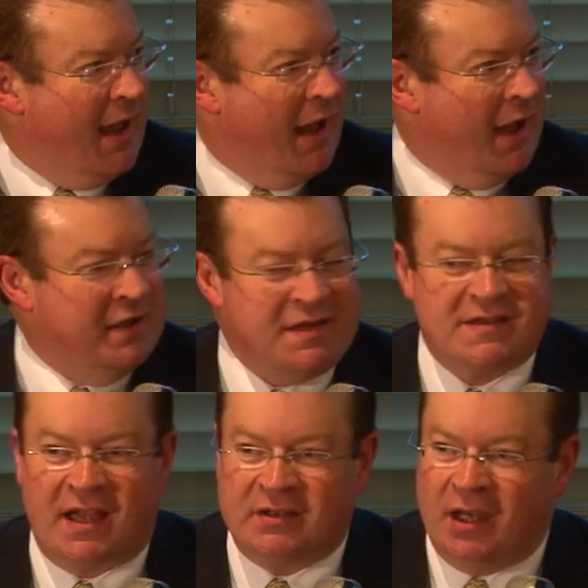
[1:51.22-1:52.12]
It
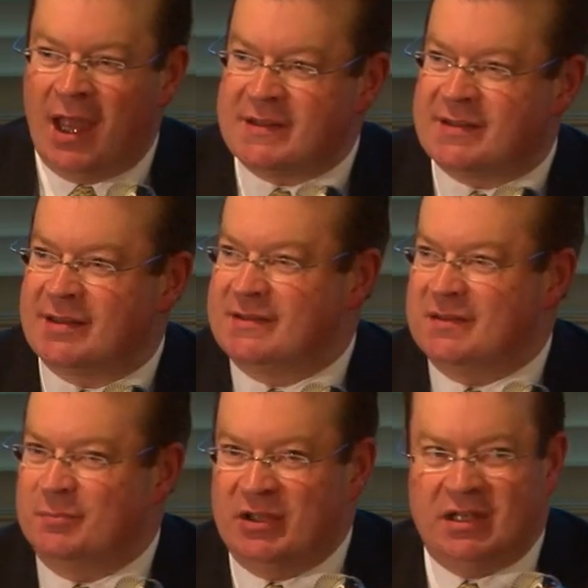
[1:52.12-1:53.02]
is a delight
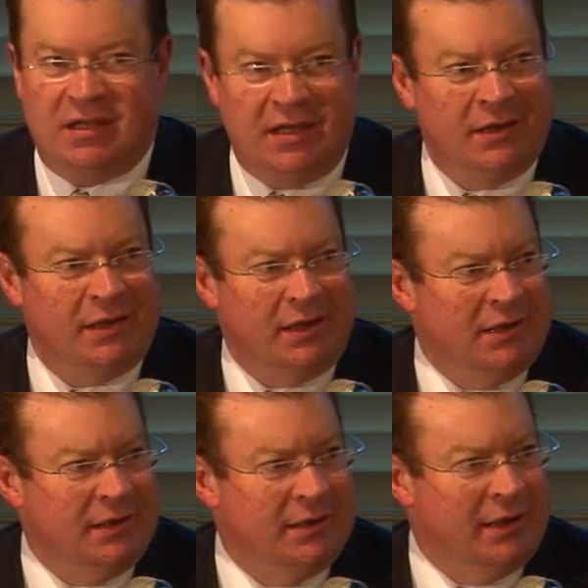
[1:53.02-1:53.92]
to be here
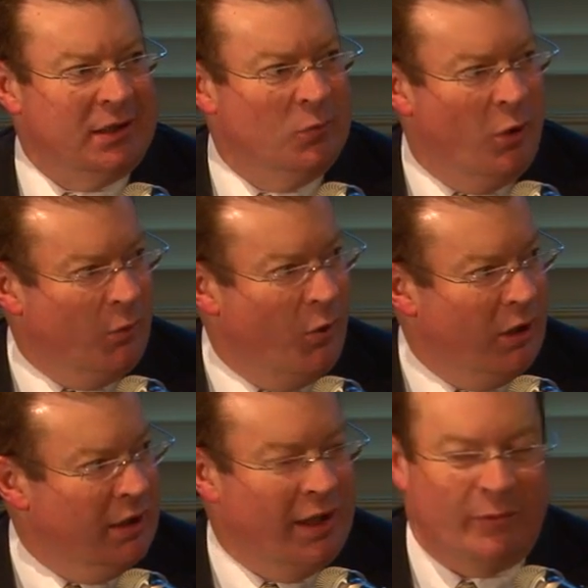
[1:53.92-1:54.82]
in Wagga
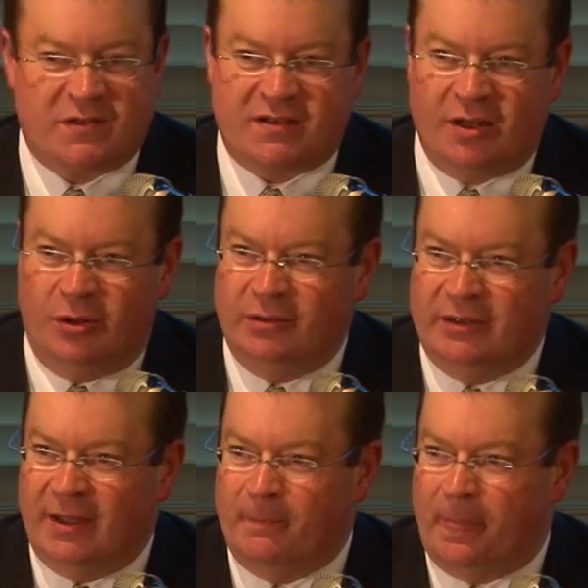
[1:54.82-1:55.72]
Wagga. I was
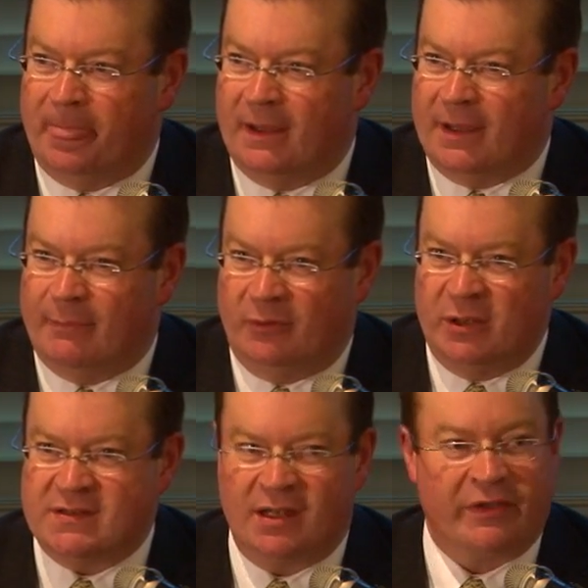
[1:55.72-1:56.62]
told a couple of
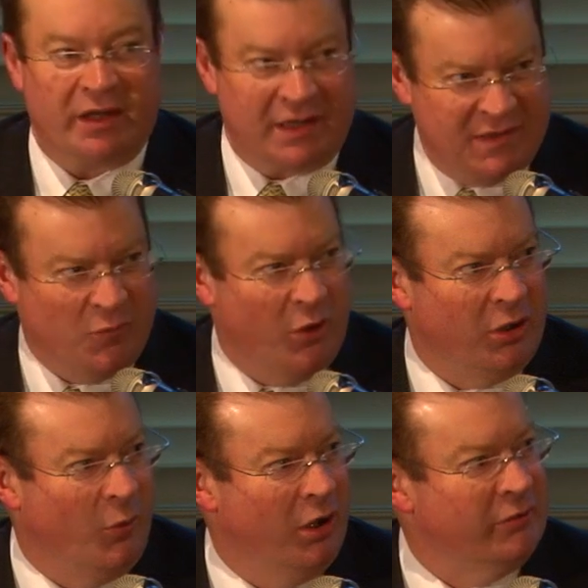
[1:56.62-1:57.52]
weeks ago that it is
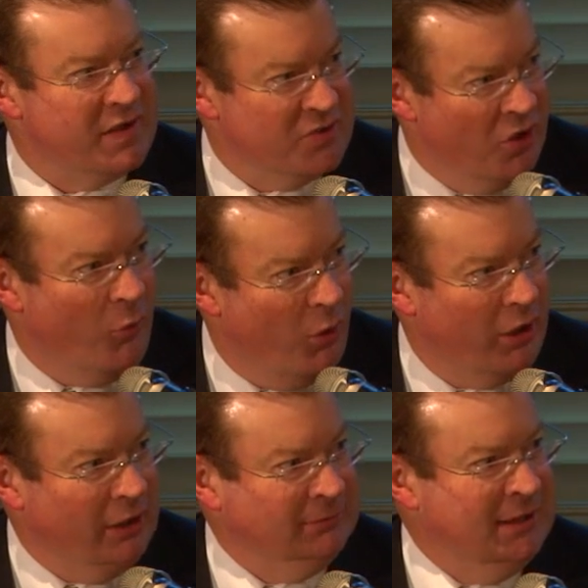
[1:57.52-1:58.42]
Wagga Wagga, it is not
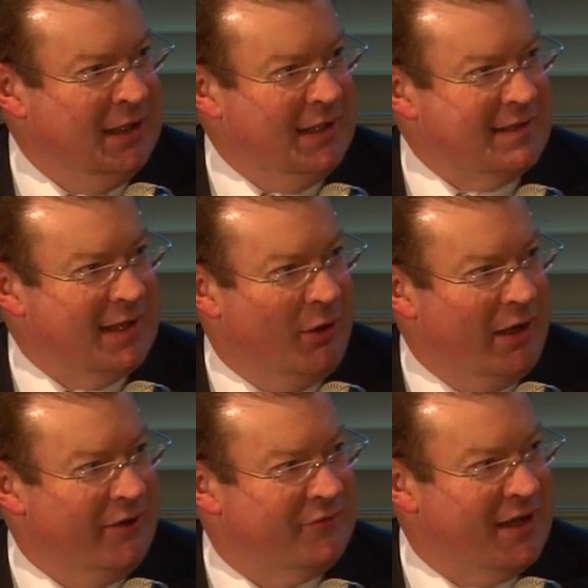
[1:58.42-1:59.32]
Wagga. So
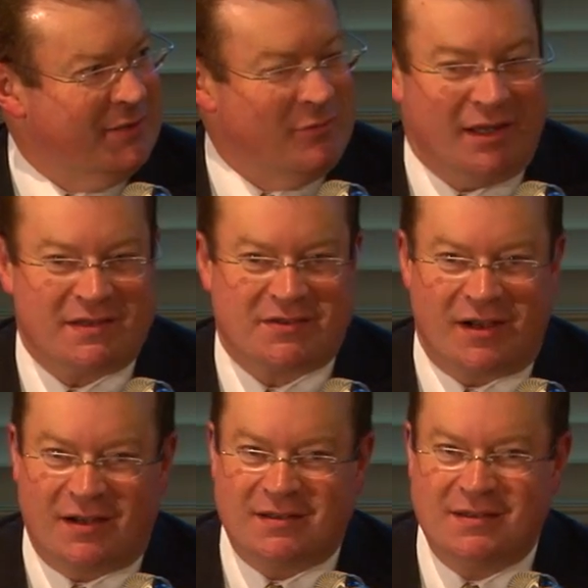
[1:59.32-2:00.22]
I have taken my
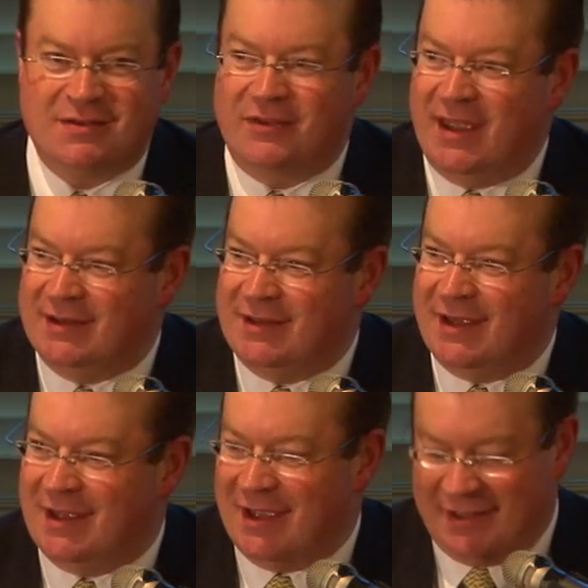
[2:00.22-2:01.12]
instructions on that,
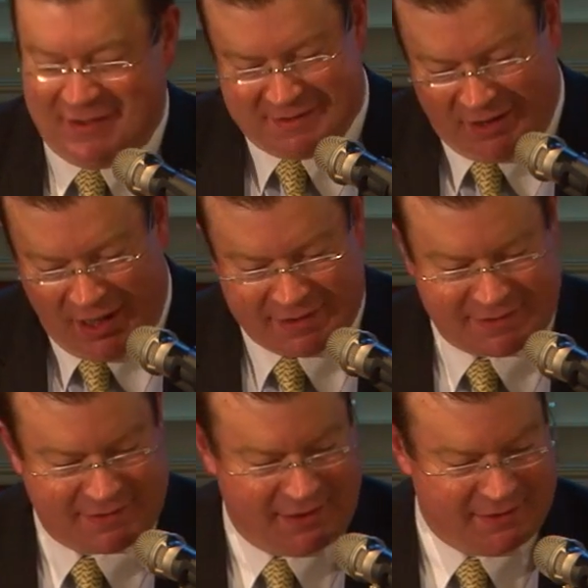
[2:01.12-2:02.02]
and it is
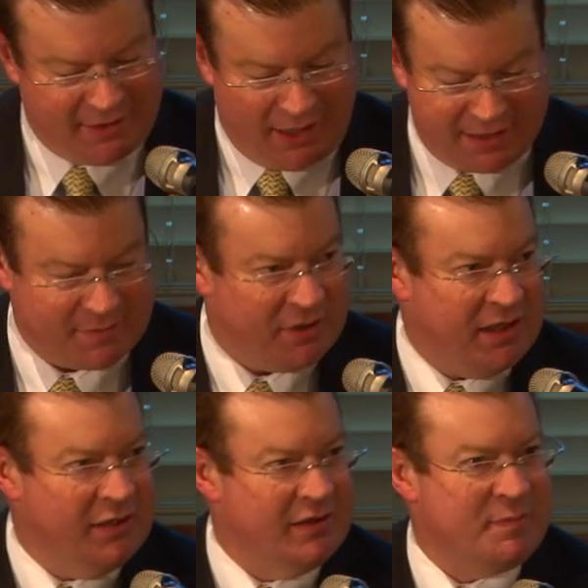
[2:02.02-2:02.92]
a delight to be
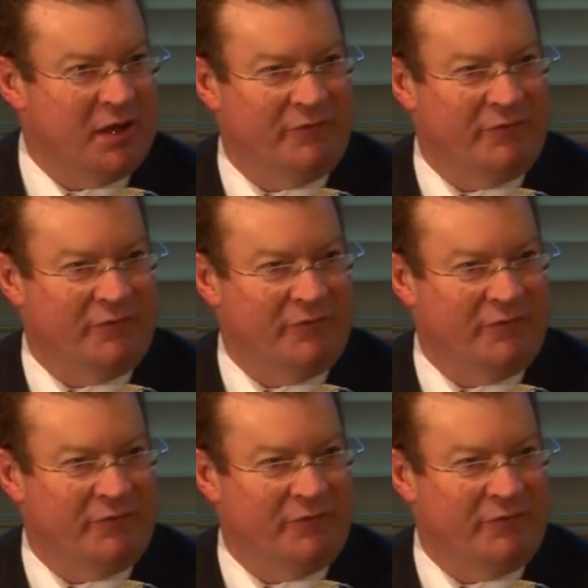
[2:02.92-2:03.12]
here. It's been